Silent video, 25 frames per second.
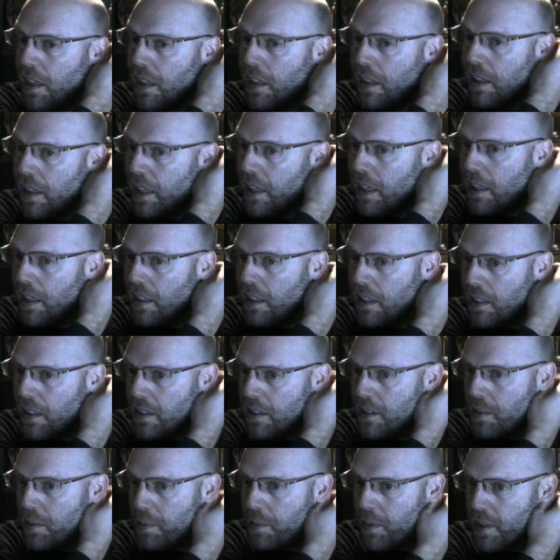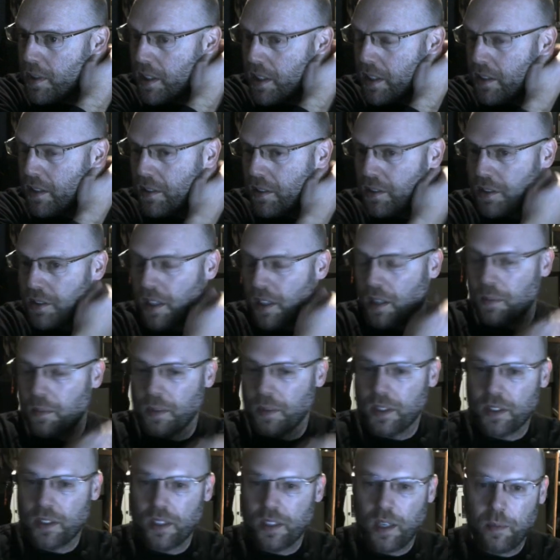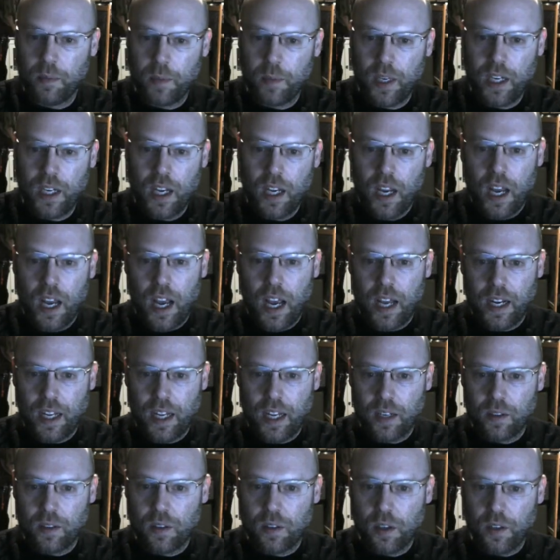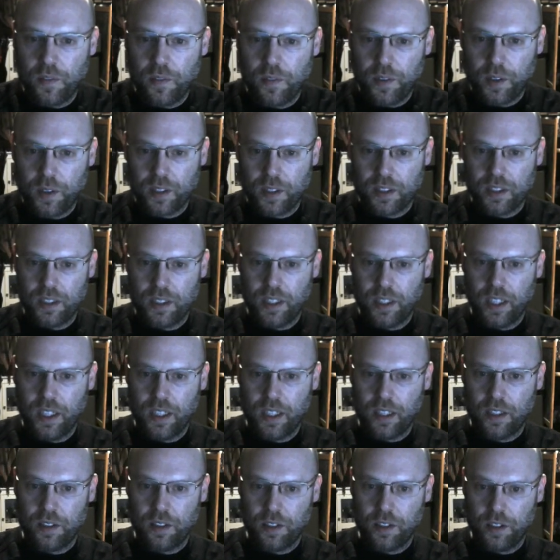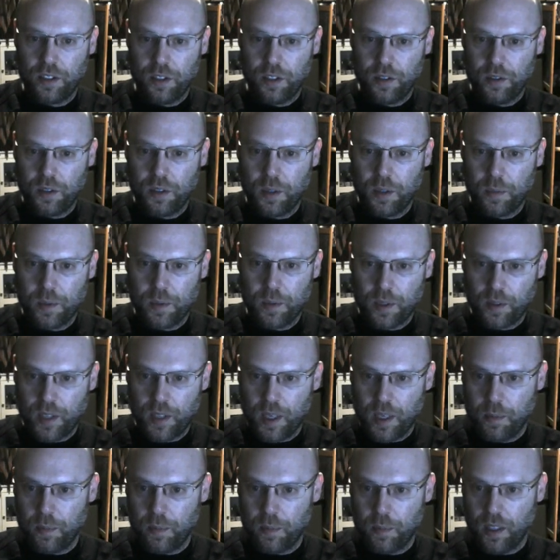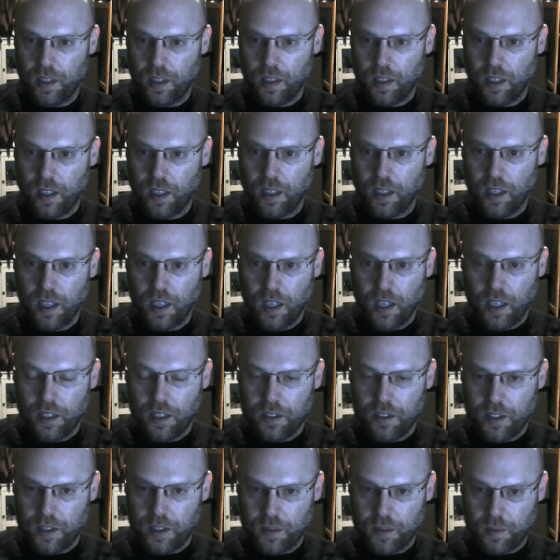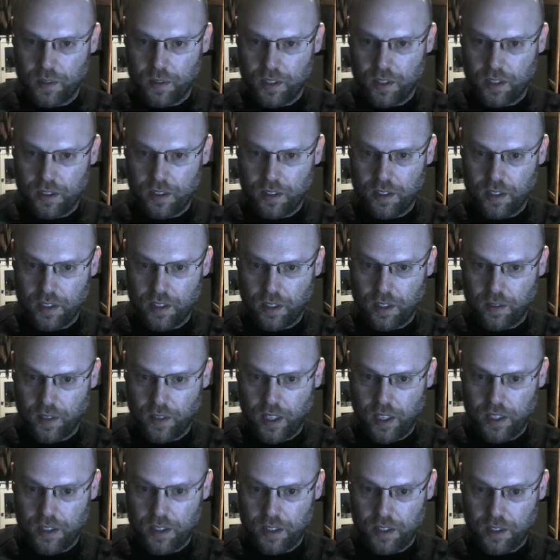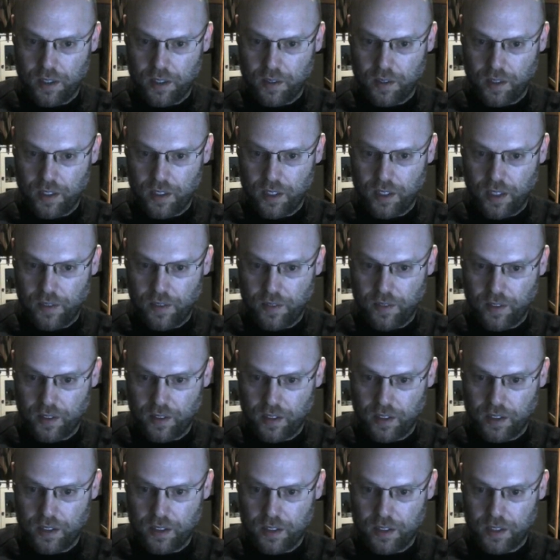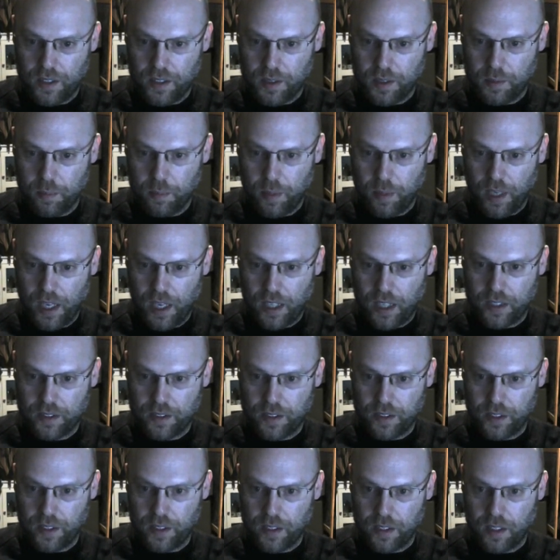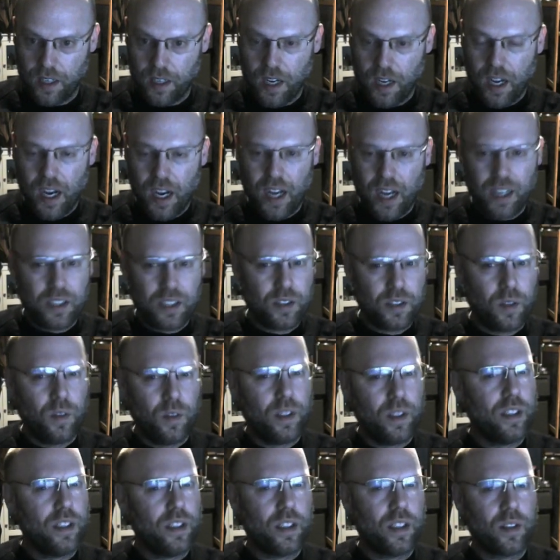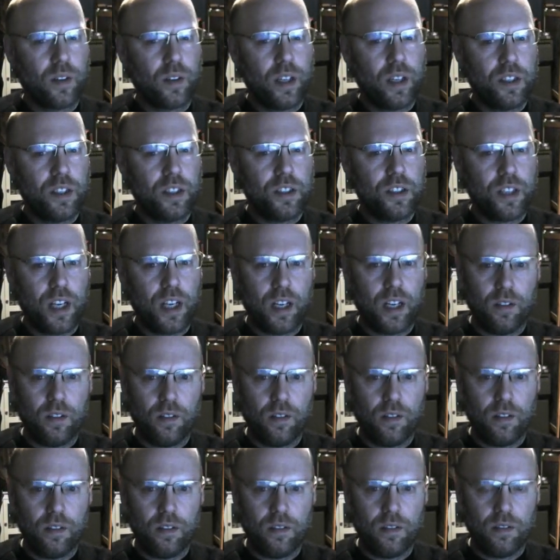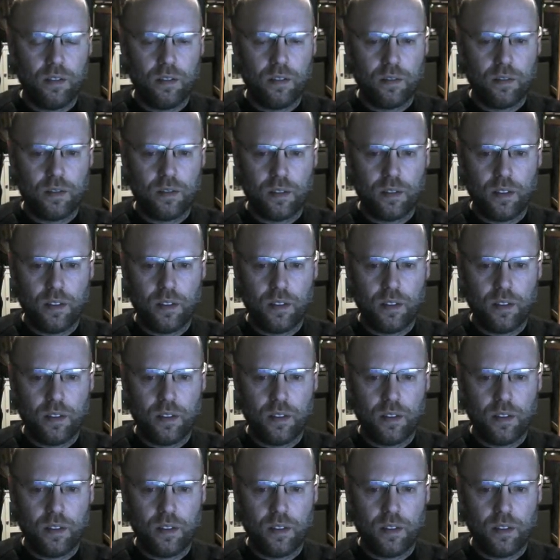that this particular gentleman sent me, and I don't know if you can see it on your YouTube screen, but just with this integration you can definitely see this box here, and it's only in the green channel. The